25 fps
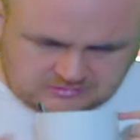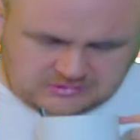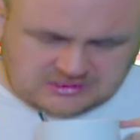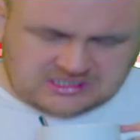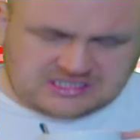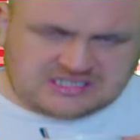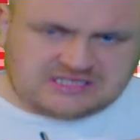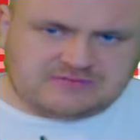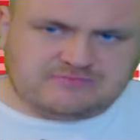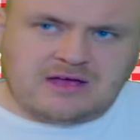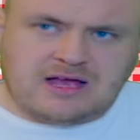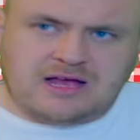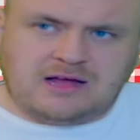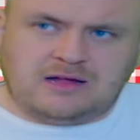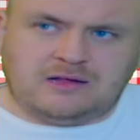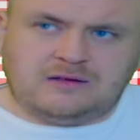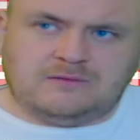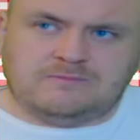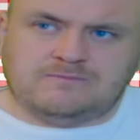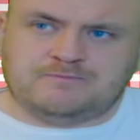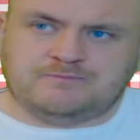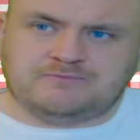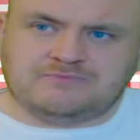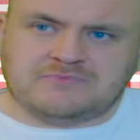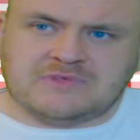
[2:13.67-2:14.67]
The
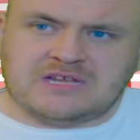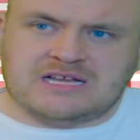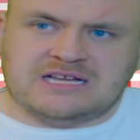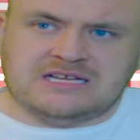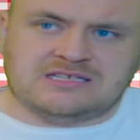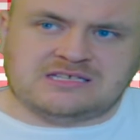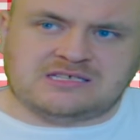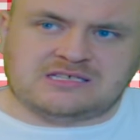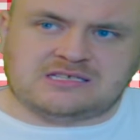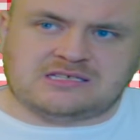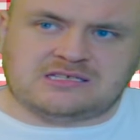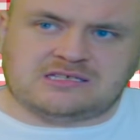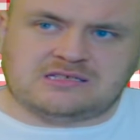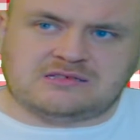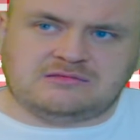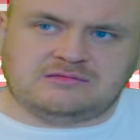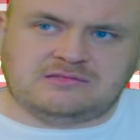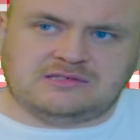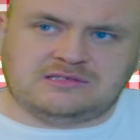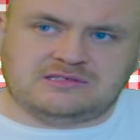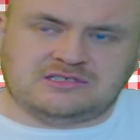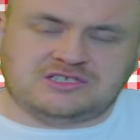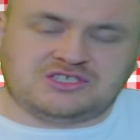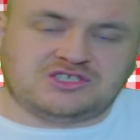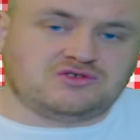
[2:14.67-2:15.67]
smell is
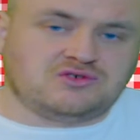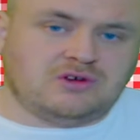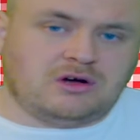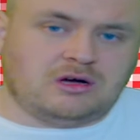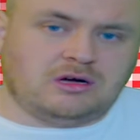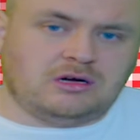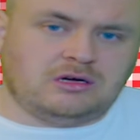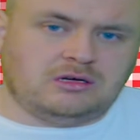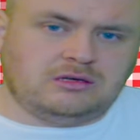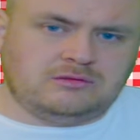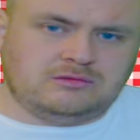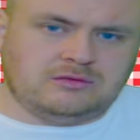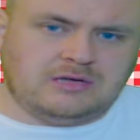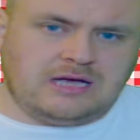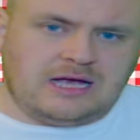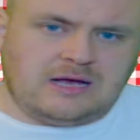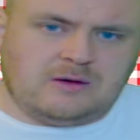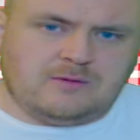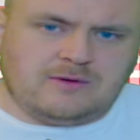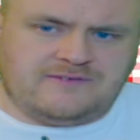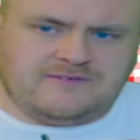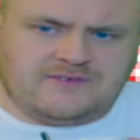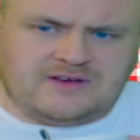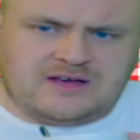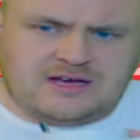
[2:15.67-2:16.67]
strong,
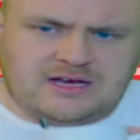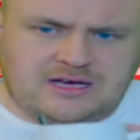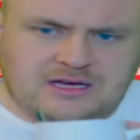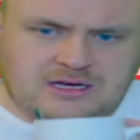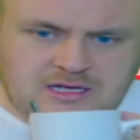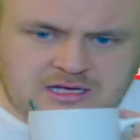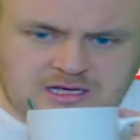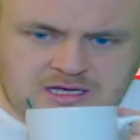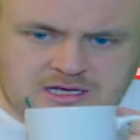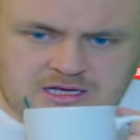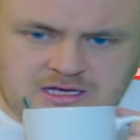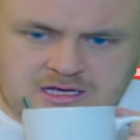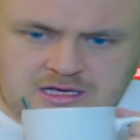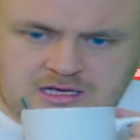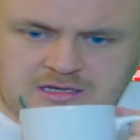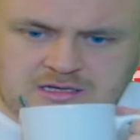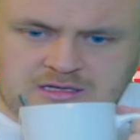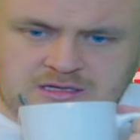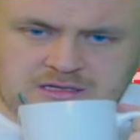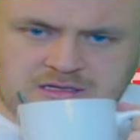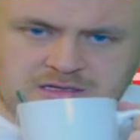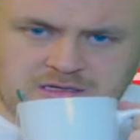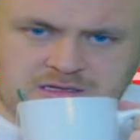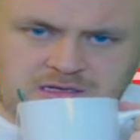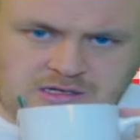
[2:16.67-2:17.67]
however,
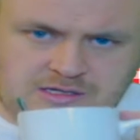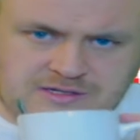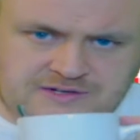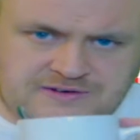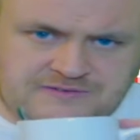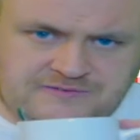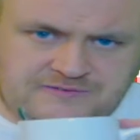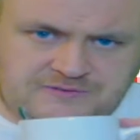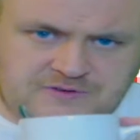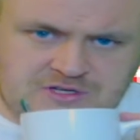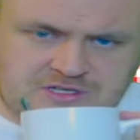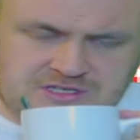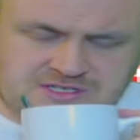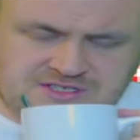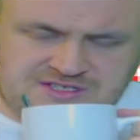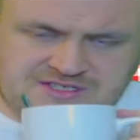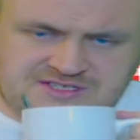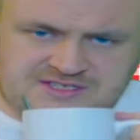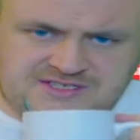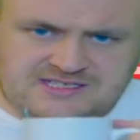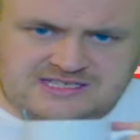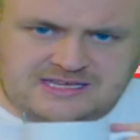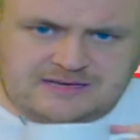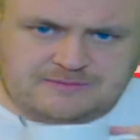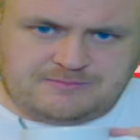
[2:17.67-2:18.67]
on the first
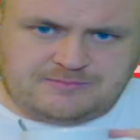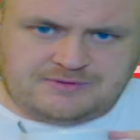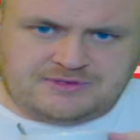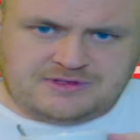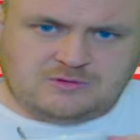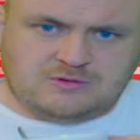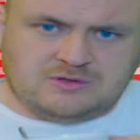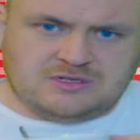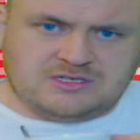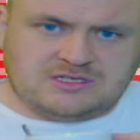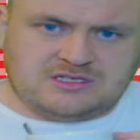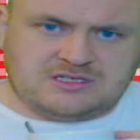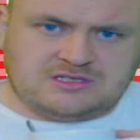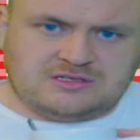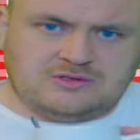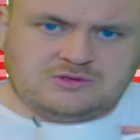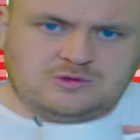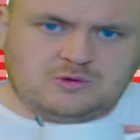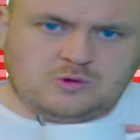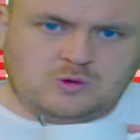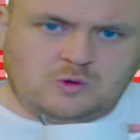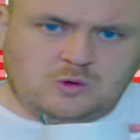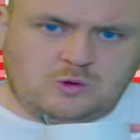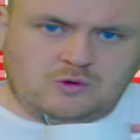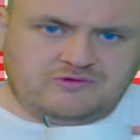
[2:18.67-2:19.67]
sip, there was
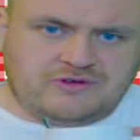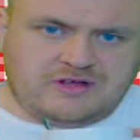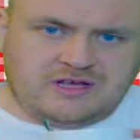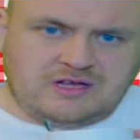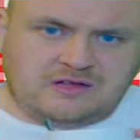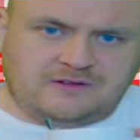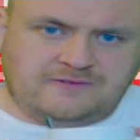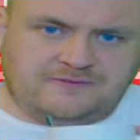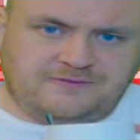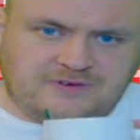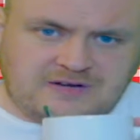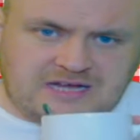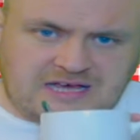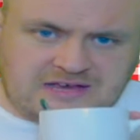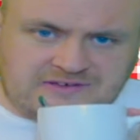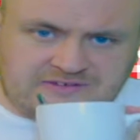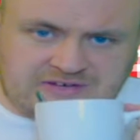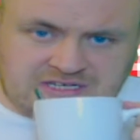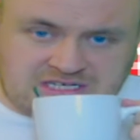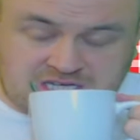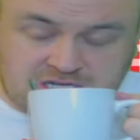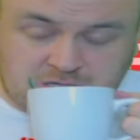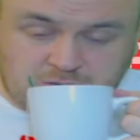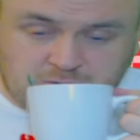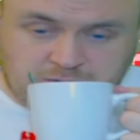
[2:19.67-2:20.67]
no real
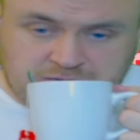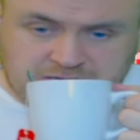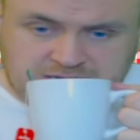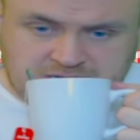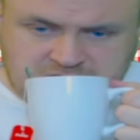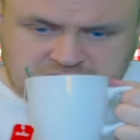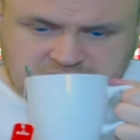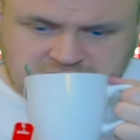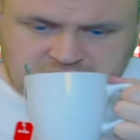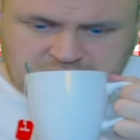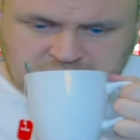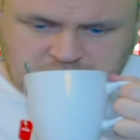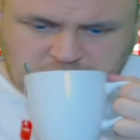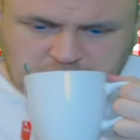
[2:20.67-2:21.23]
flavor to it.